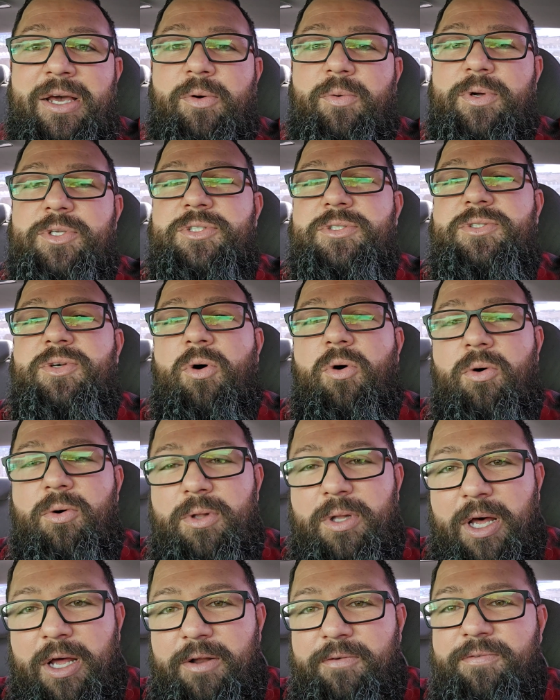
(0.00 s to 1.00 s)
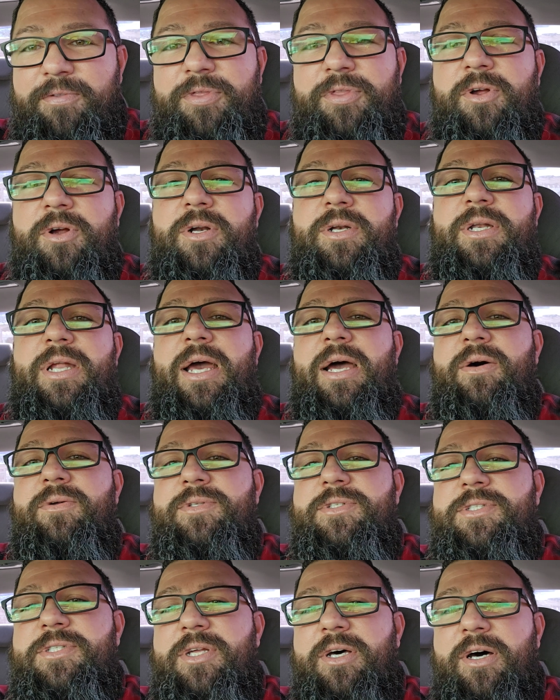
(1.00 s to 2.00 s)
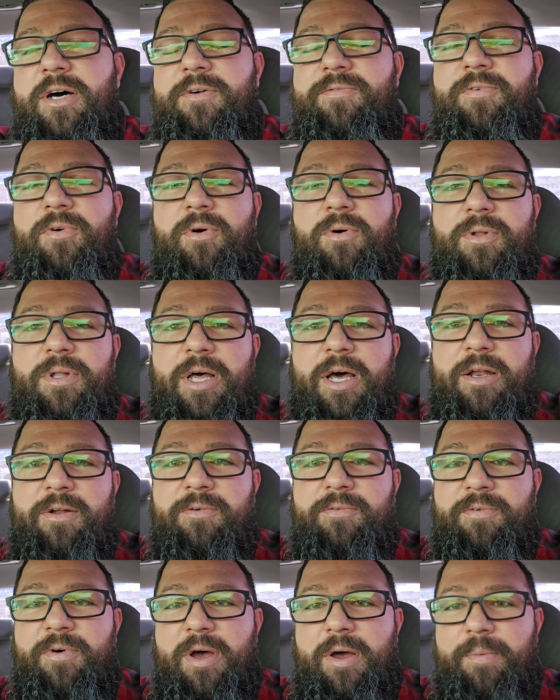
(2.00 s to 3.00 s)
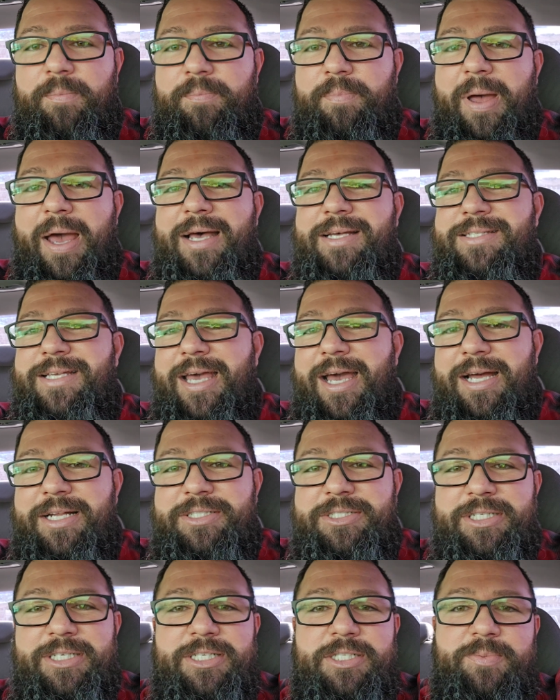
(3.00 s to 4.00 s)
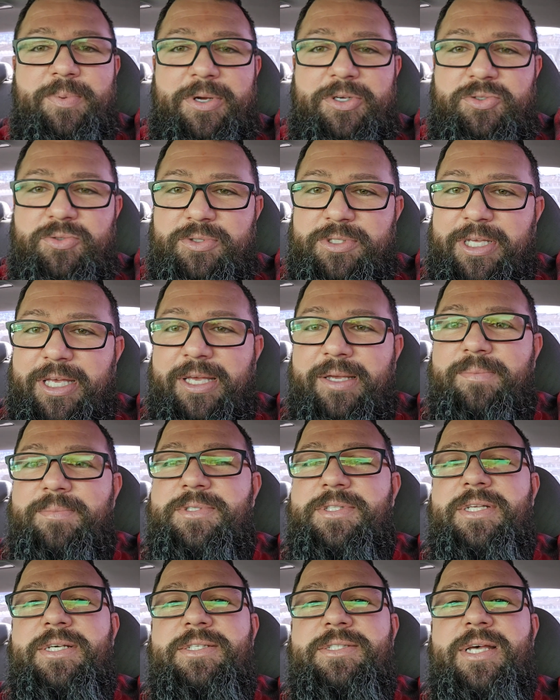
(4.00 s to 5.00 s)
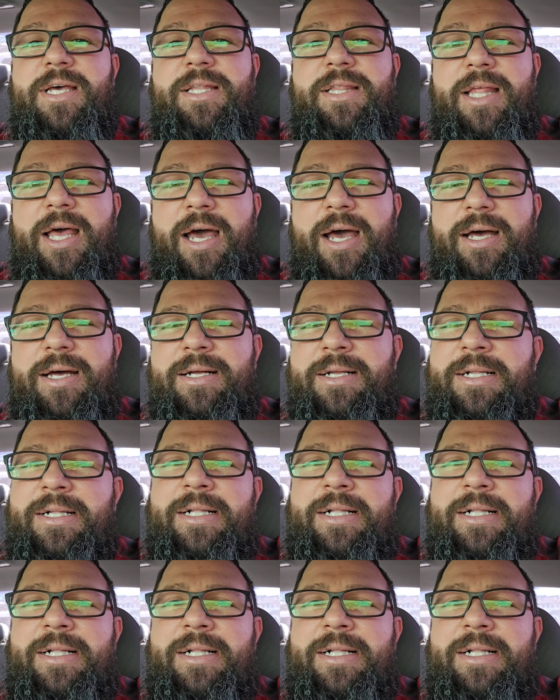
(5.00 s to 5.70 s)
which is a whole lot of third down stuff, a whole lot of pass catching, special teams, things like that.